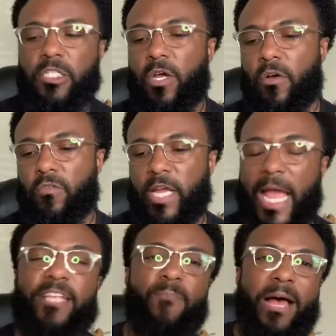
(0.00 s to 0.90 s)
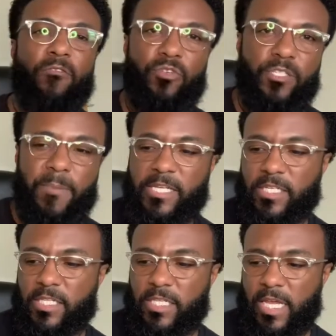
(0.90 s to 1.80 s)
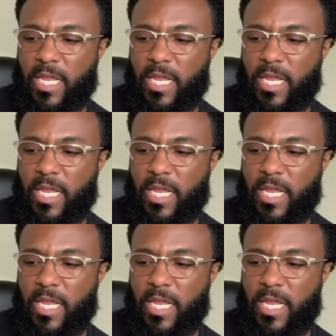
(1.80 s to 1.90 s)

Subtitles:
you know, like has boundaries basically,